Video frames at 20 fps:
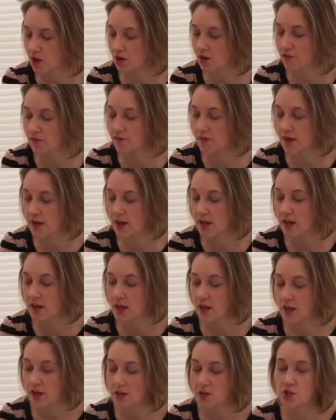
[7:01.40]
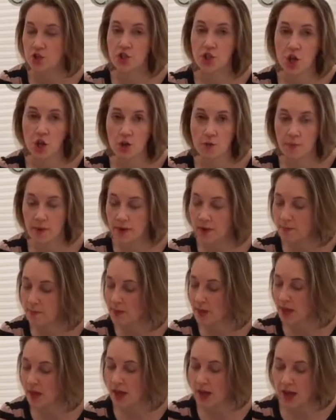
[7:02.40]
of jojoba,
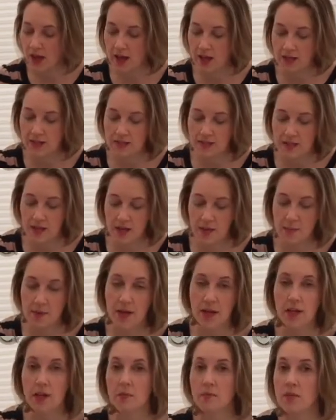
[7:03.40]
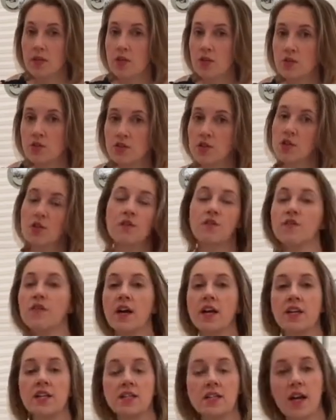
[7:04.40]
and it can be used on the
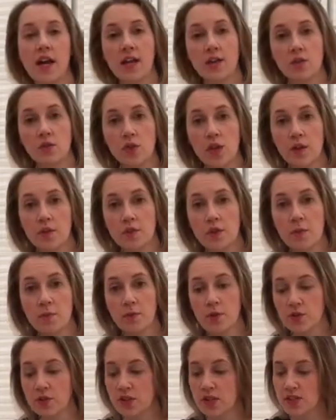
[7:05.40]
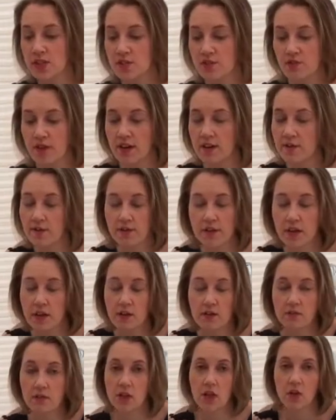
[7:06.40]
face and all over the body. It's great
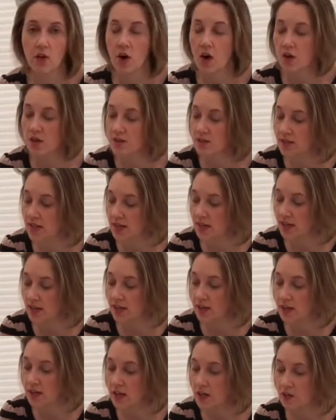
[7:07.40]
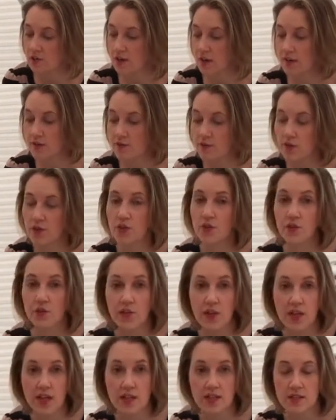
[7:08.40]
for hard skin, great for on the
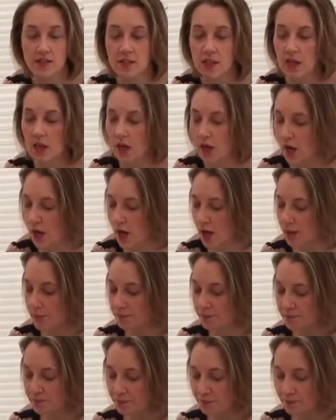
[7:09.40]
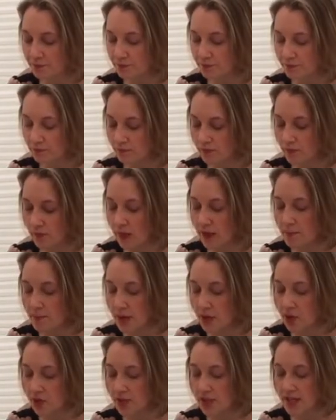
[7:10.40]
feet.
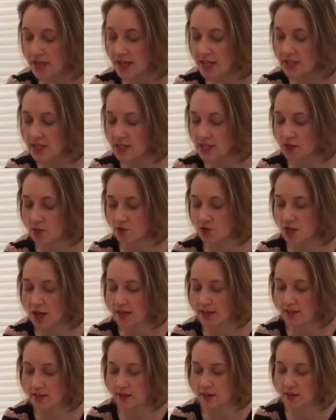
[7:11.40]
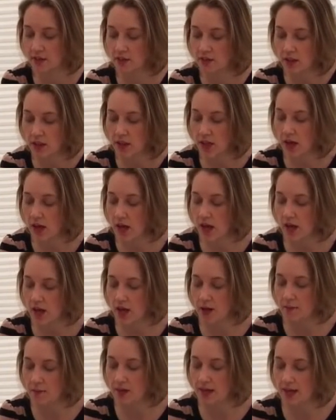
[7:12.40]
Because it is so gentle,
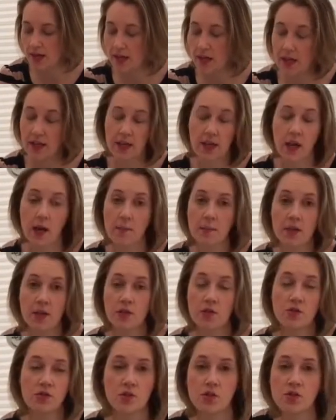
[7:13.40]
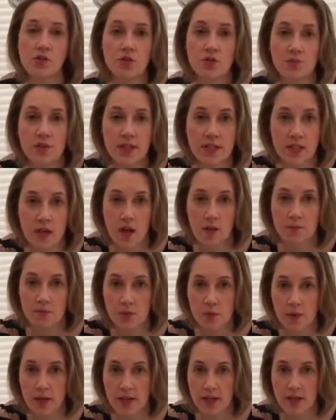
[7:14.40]
it can be used 2 to 3 times
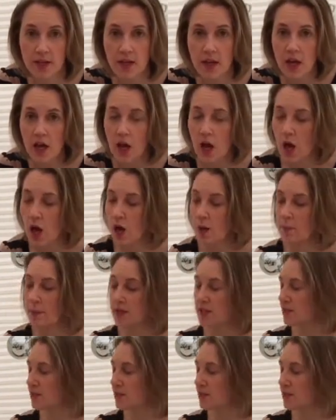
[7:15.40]
a week, but